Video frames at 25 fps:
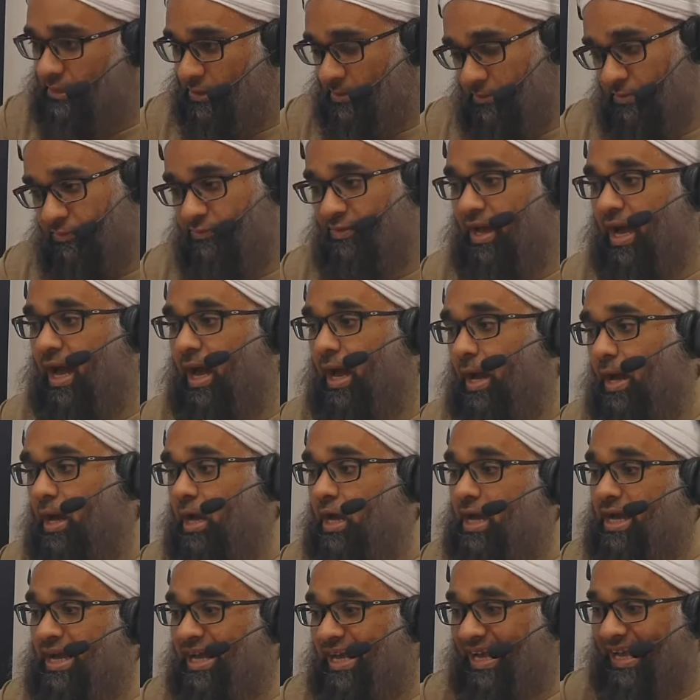in terms of
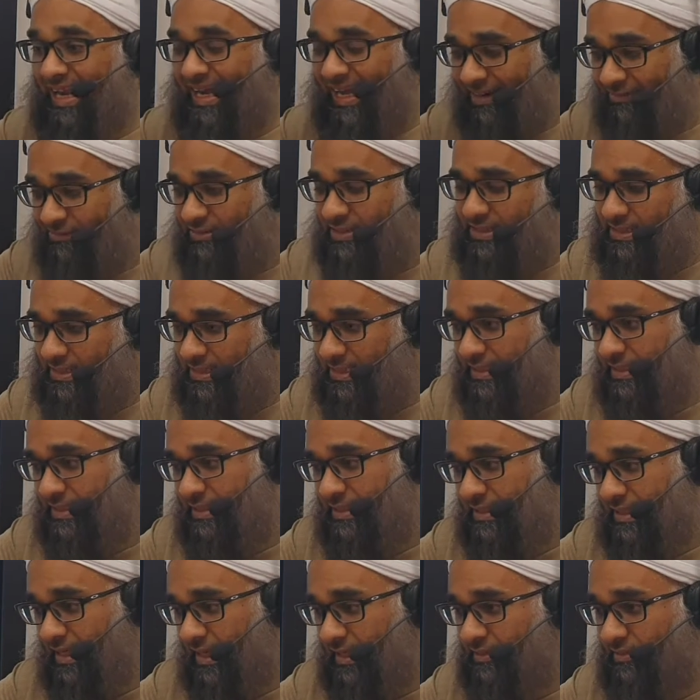
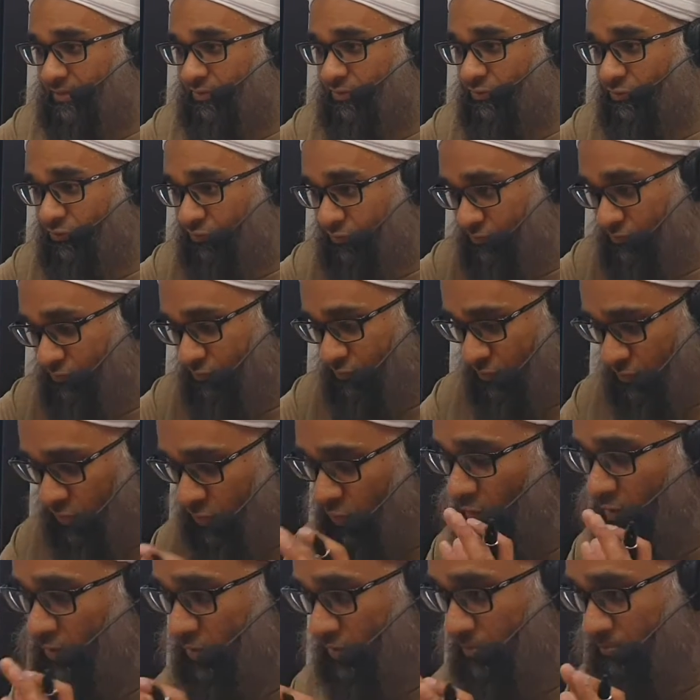clarity and
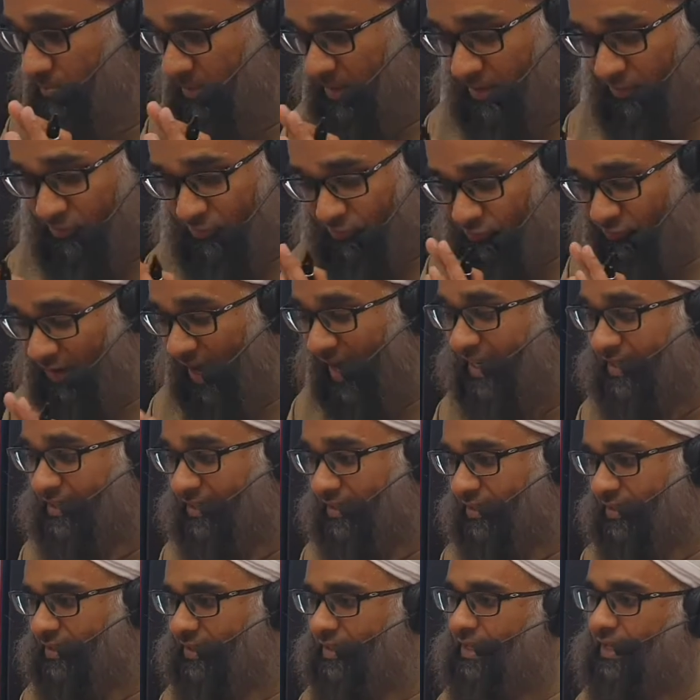sort being
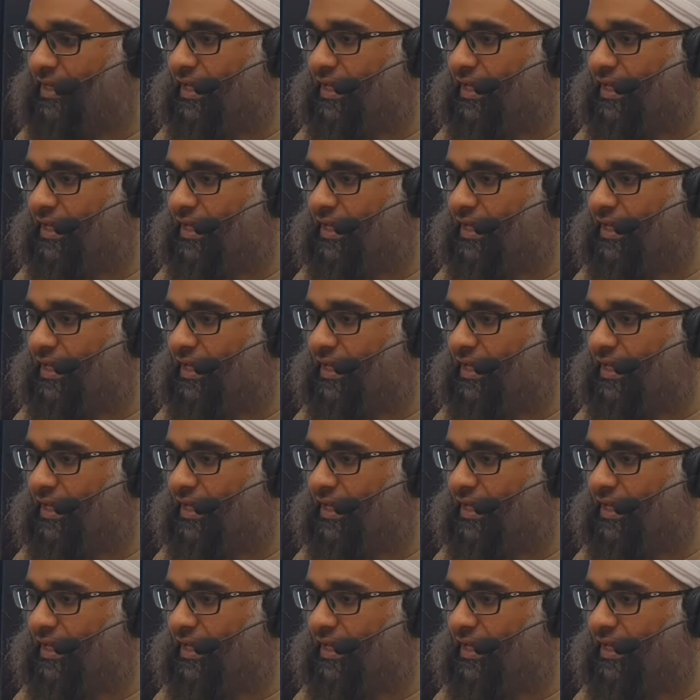final,